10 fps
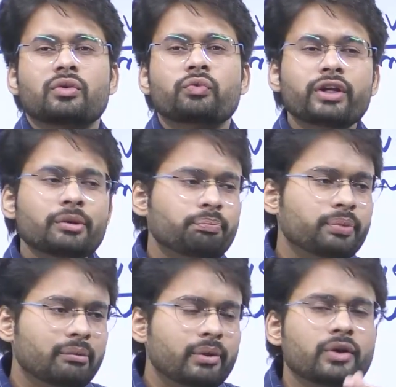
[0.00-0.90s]
very
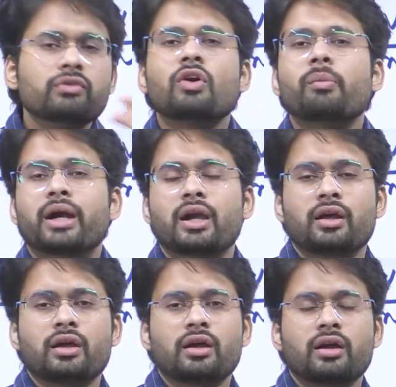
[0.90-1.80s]
primitive format.
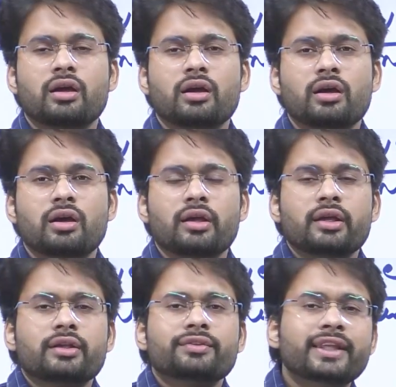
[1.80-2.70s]

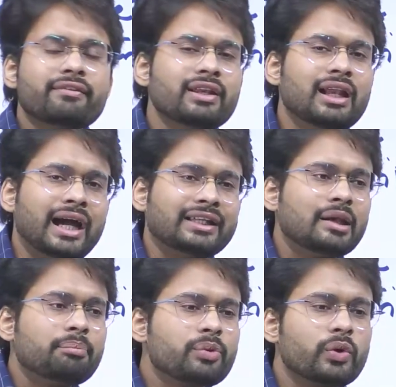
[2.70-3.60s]
They will
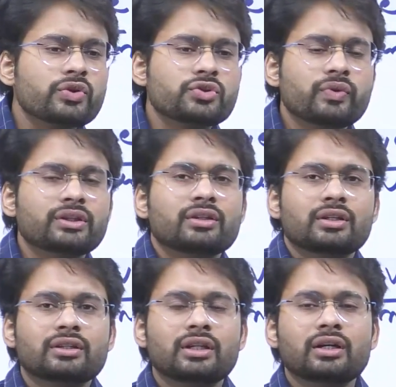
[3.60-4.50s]
either produce with
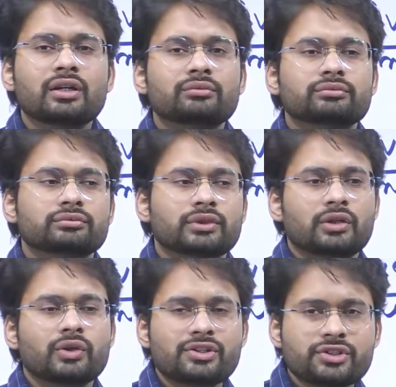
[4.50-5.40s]
the,
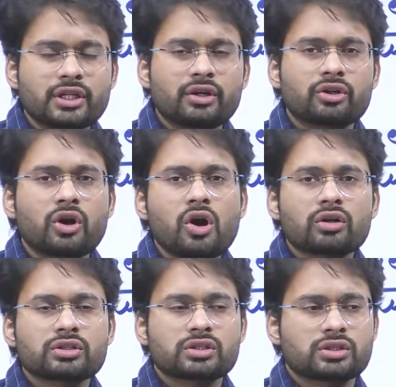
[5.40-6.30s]
you can say,
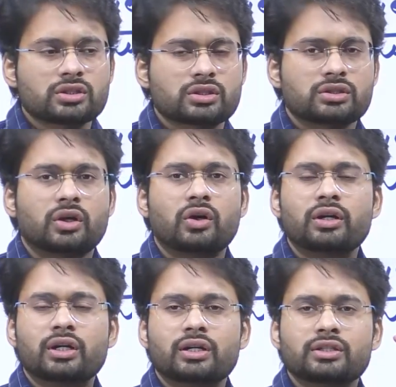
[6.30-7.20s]
rocks
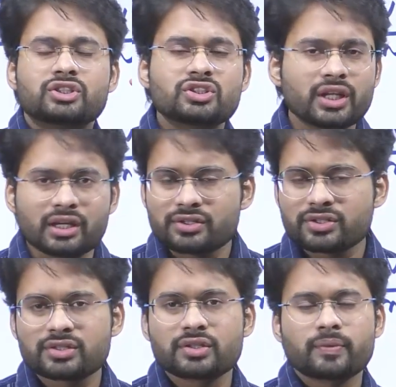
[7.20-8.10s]
or
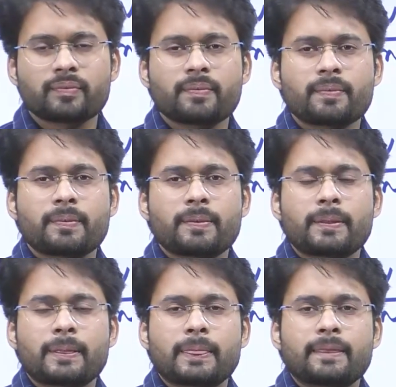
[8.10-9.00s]
sticks,
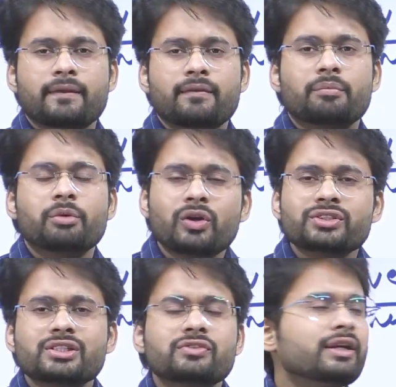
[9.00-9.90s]
because
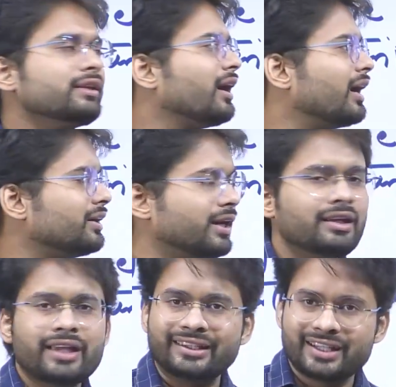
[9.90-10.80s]
this is where the
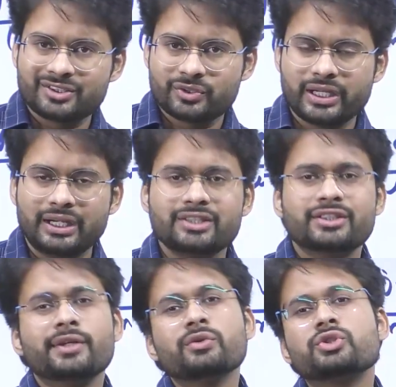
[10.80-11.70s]
hunting gathering societies,
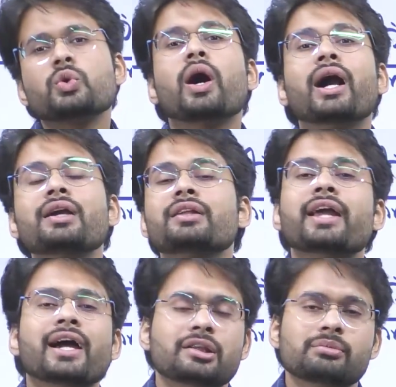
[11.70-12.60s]
they used to hunt the
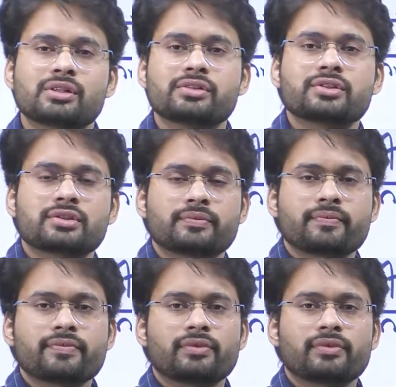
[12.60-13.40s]
animals.